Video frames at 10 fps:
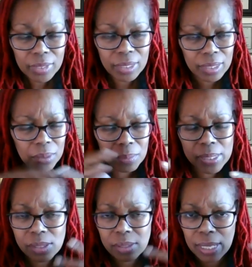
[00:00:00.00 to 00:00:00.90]
like
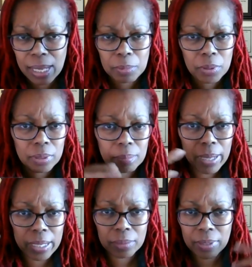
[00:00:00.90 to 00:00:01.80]
Quest or LabCorp, or
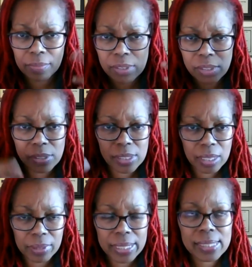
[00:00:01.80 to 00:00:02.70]
BioReference or
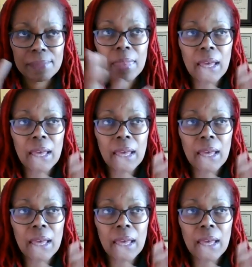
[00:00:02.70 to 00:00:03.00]
Sunrise.